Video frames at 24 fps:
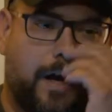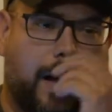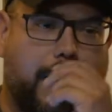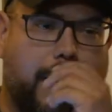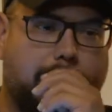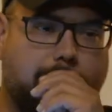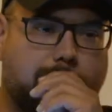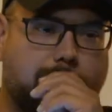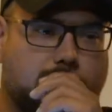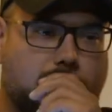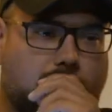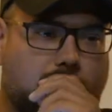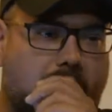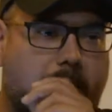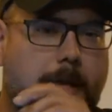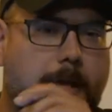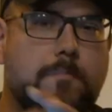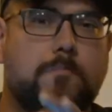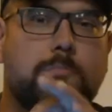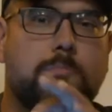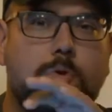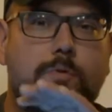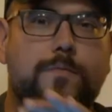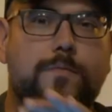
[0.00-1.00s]
I try
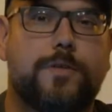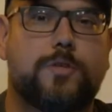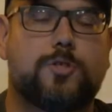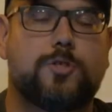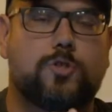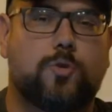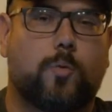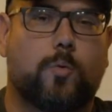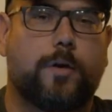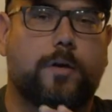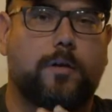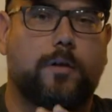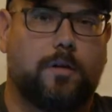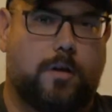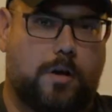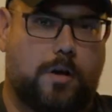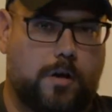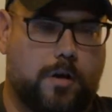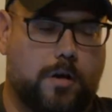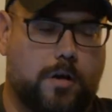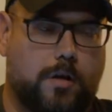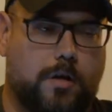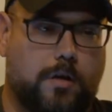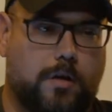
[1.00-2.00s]
and move the story
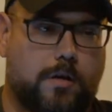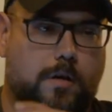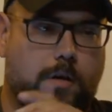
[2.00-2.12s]
along